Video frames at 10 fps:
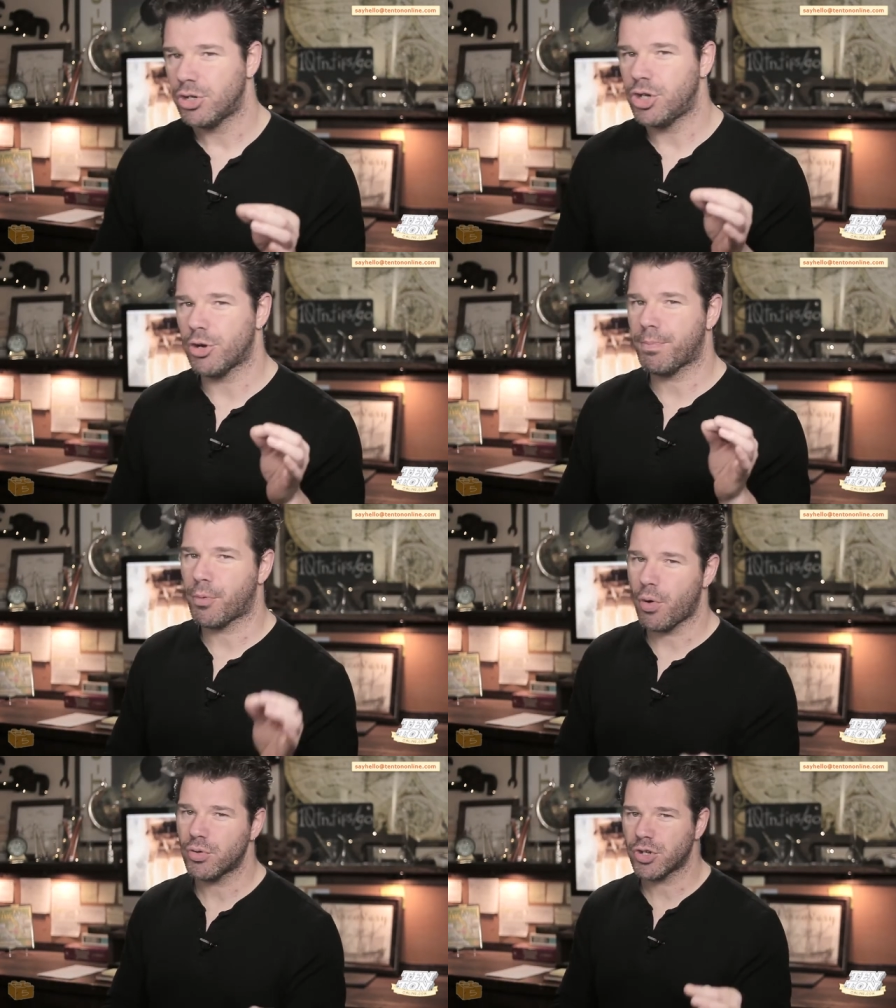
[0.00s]
to your
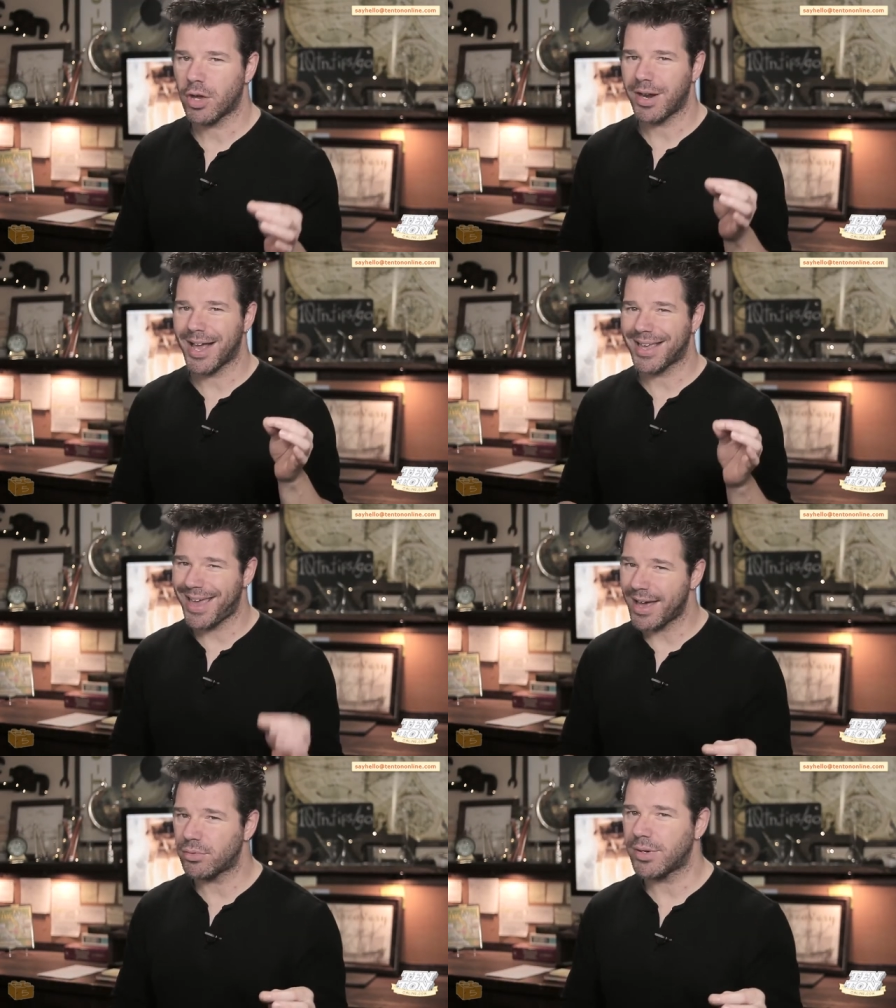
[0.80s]
Proton
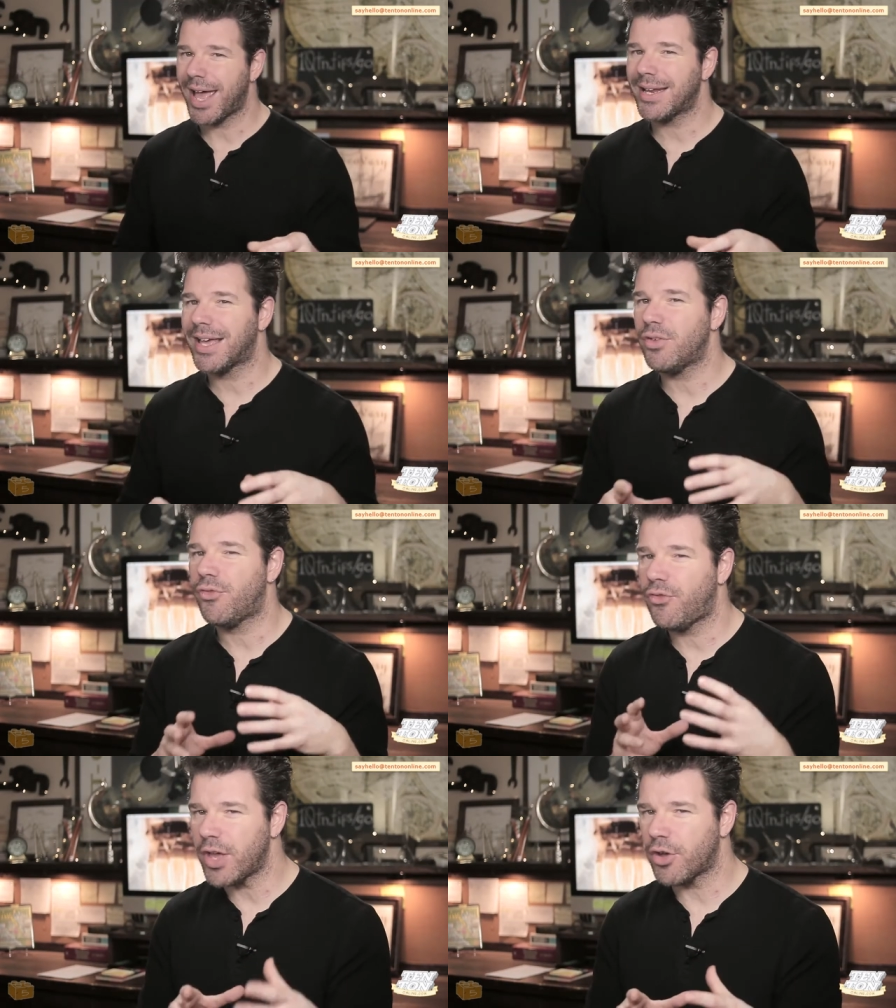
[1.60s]
account and
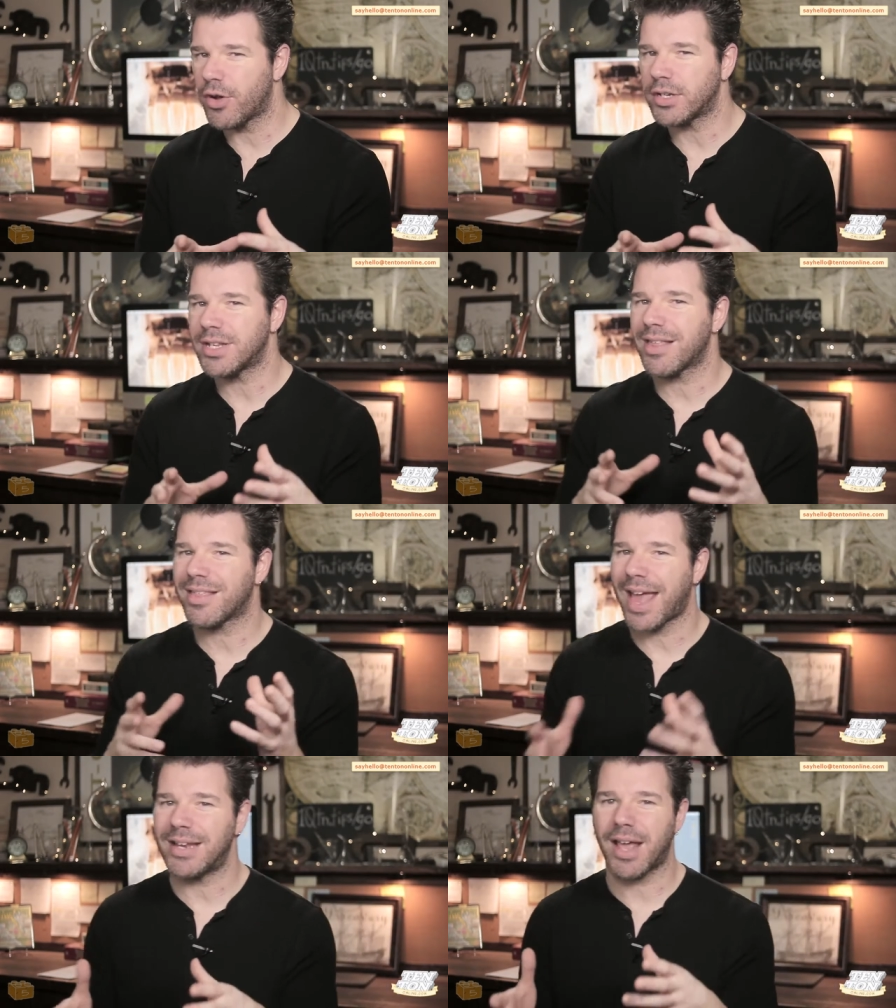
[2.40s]
configure it to
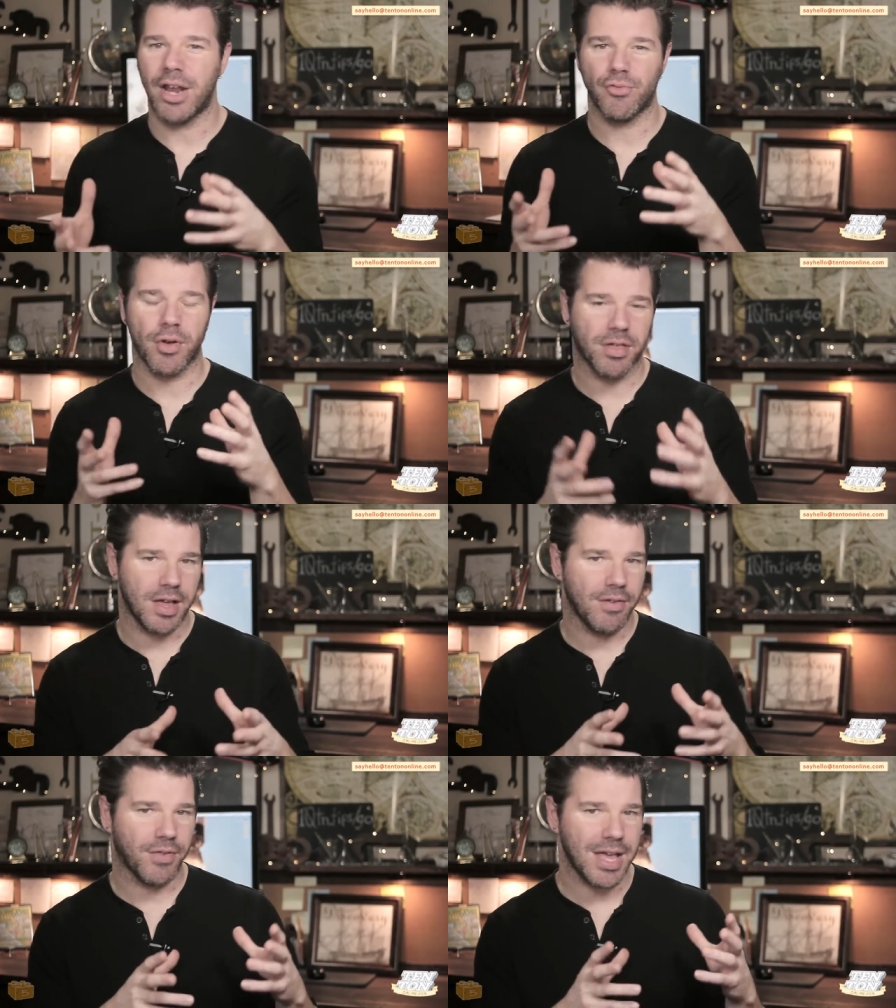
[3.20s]
send and
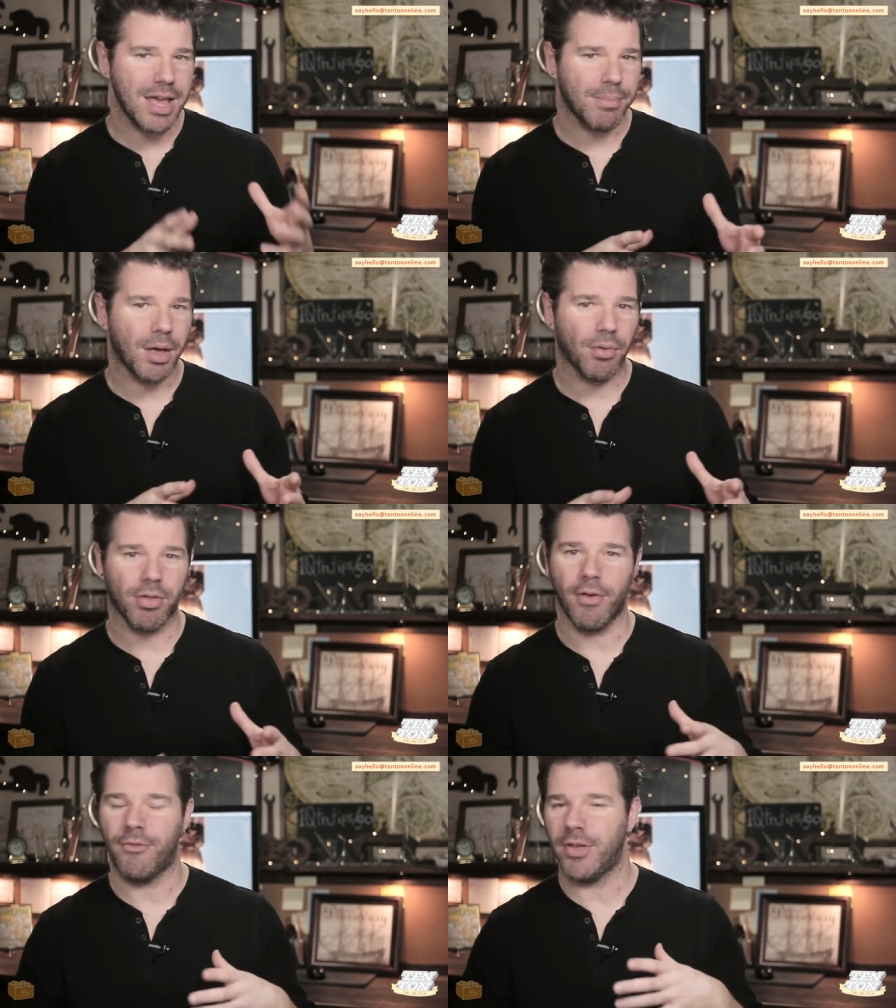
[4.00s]
receive
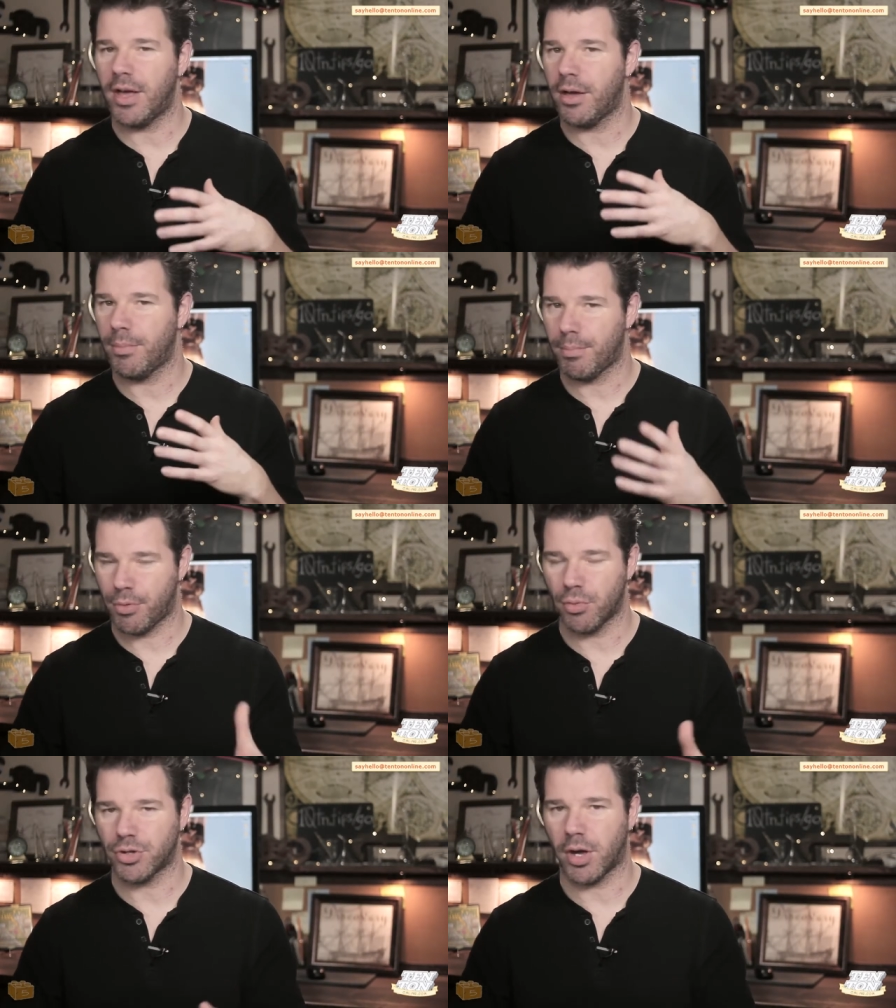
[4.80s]
emails via
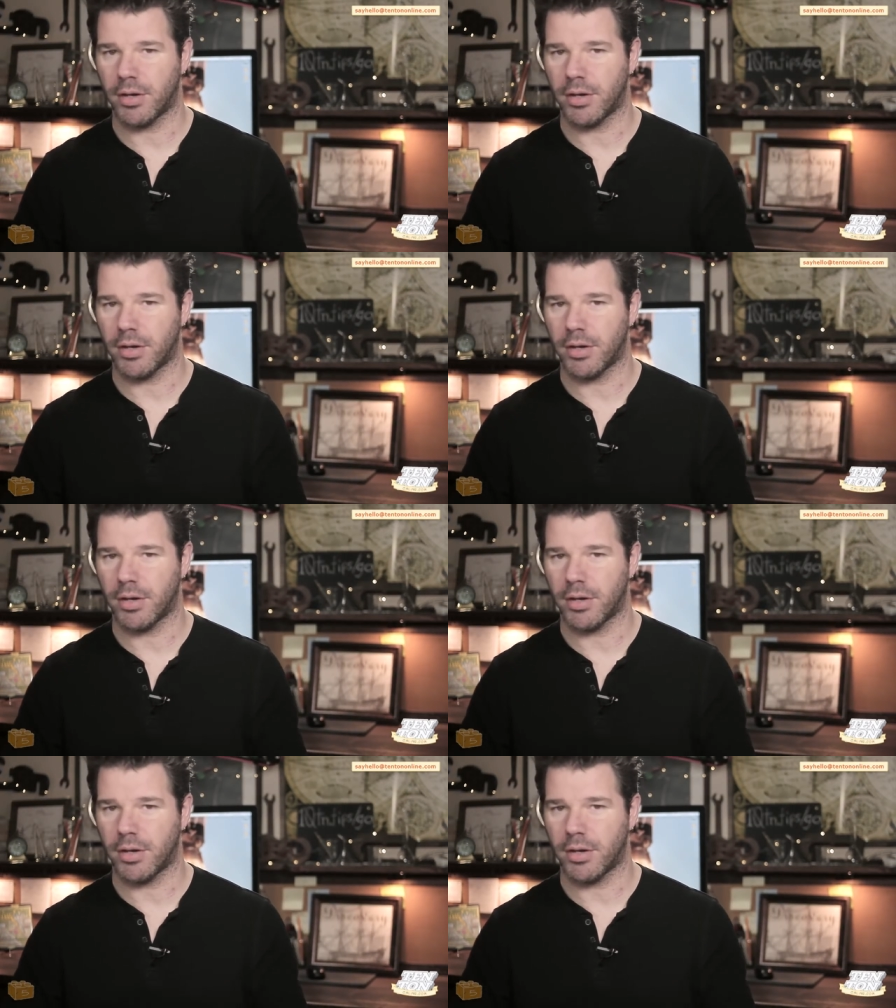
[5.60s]
Proton.